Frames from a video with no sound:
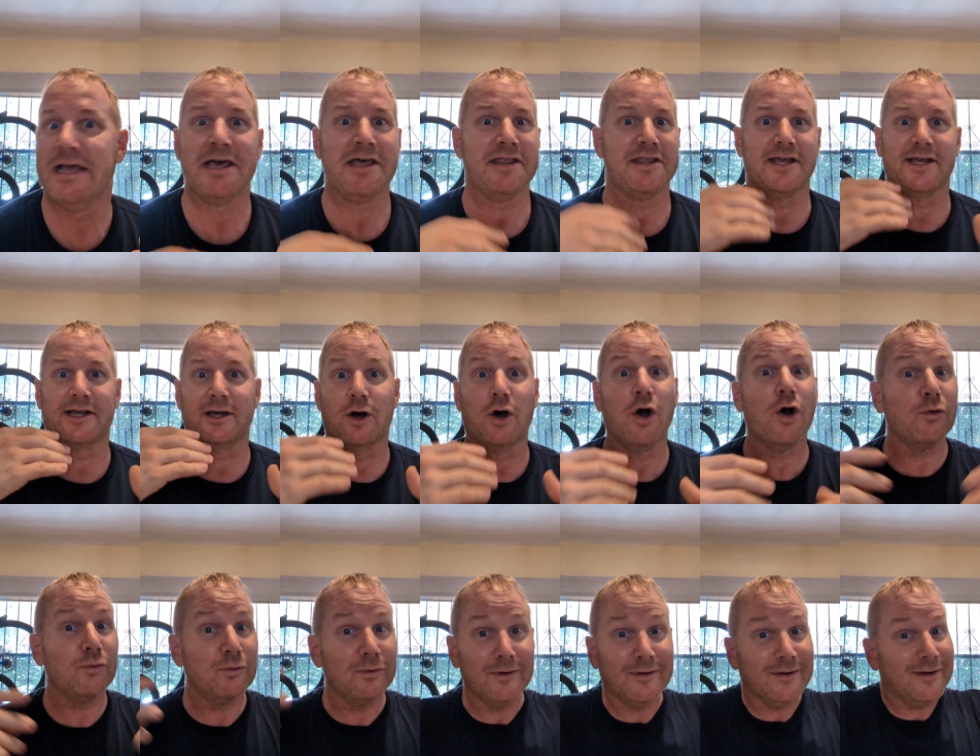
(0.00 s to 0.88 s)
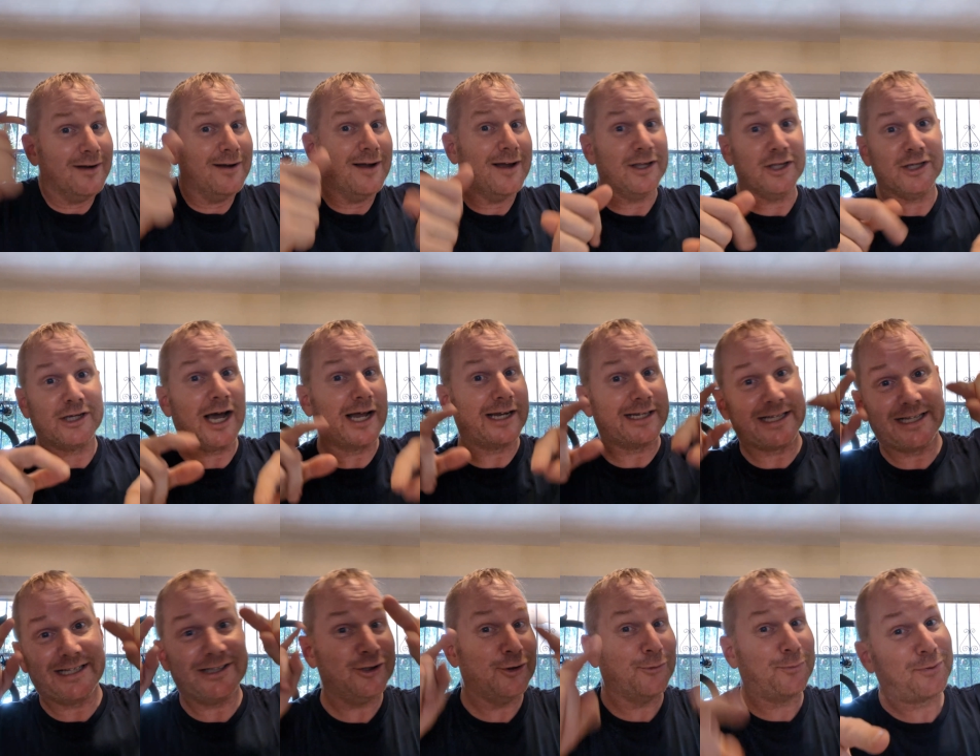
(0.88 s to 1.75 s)
they go, oh, you got to
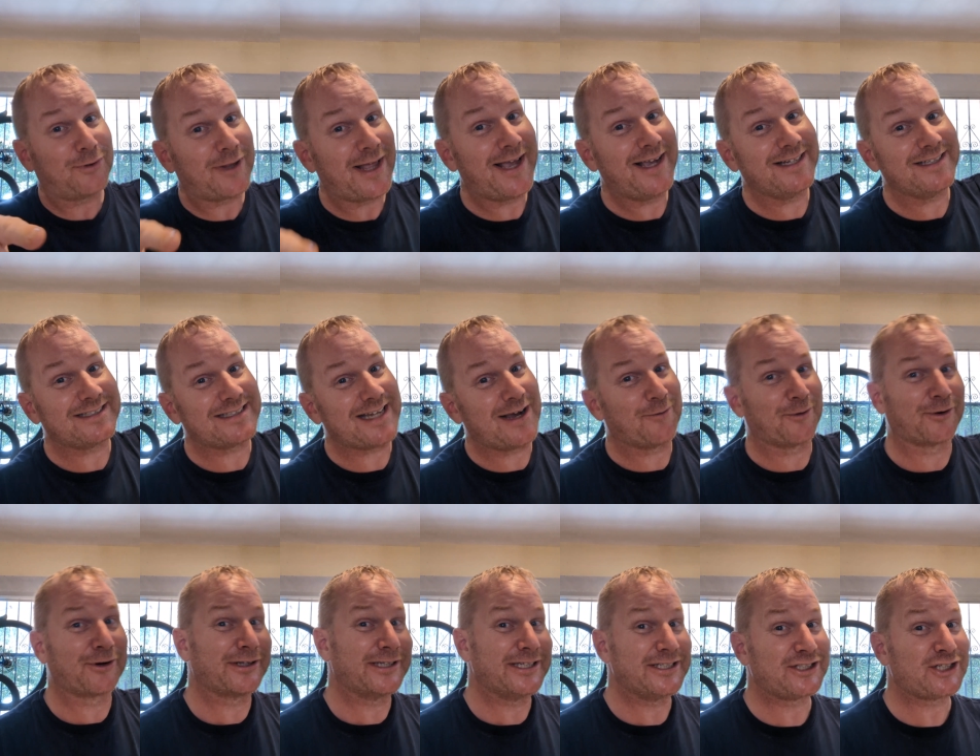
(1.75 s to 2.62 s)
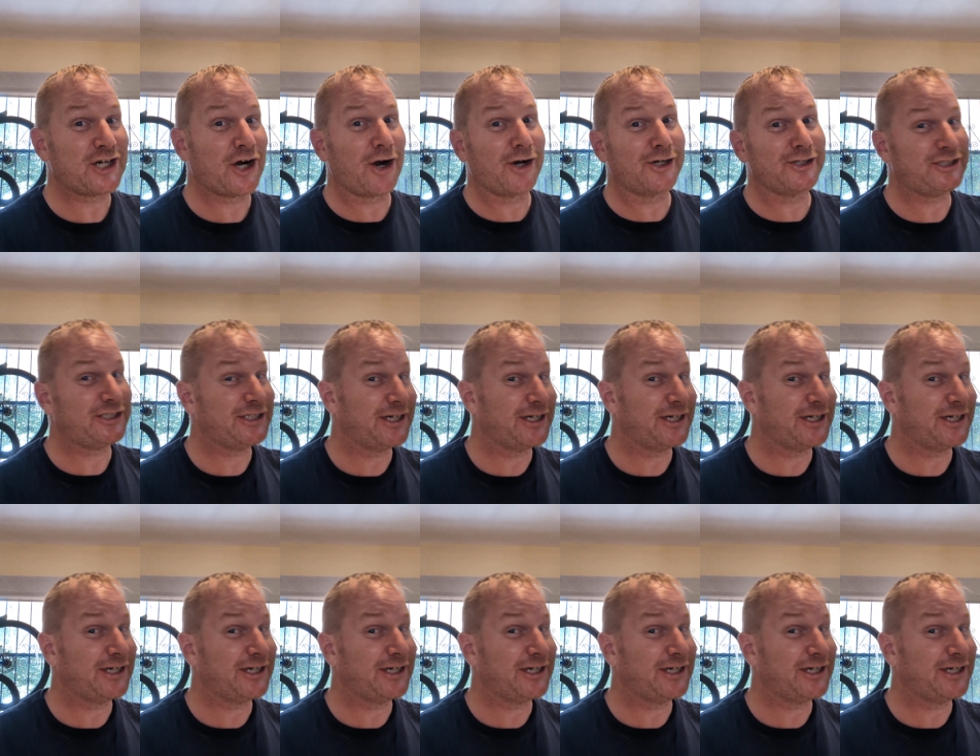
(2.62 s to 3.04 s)
get new plates and we're going to charge